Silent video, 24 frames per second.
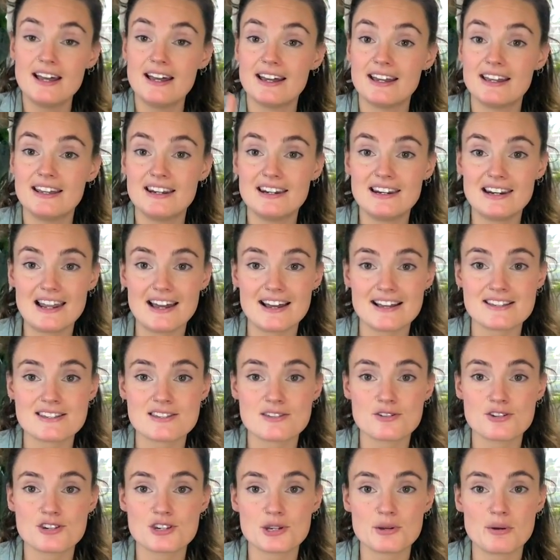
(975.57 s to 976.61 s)
unless
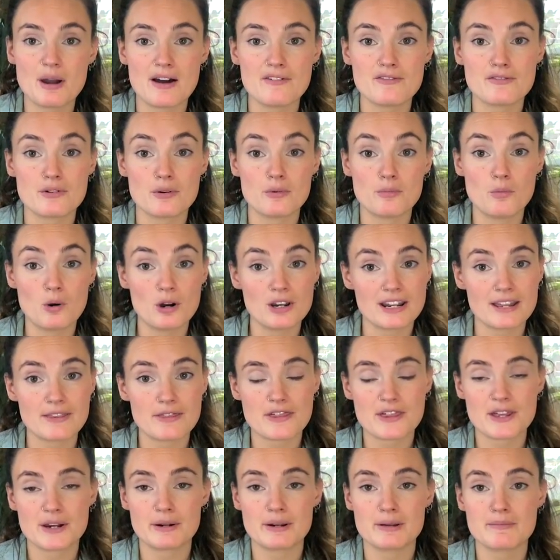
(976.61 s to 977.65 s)
you do have one
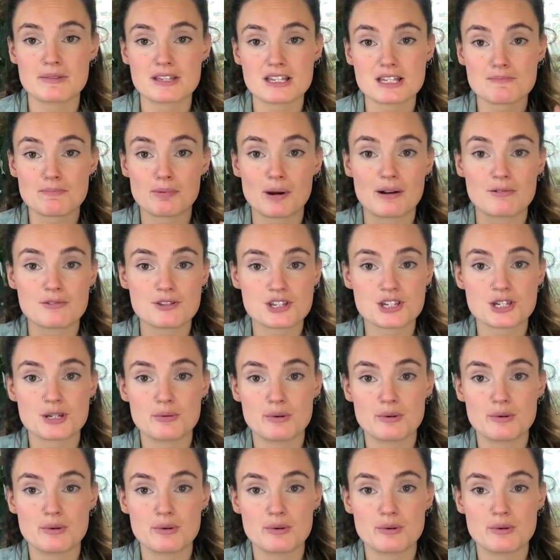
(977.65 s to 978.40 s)
anthurium that sprouts two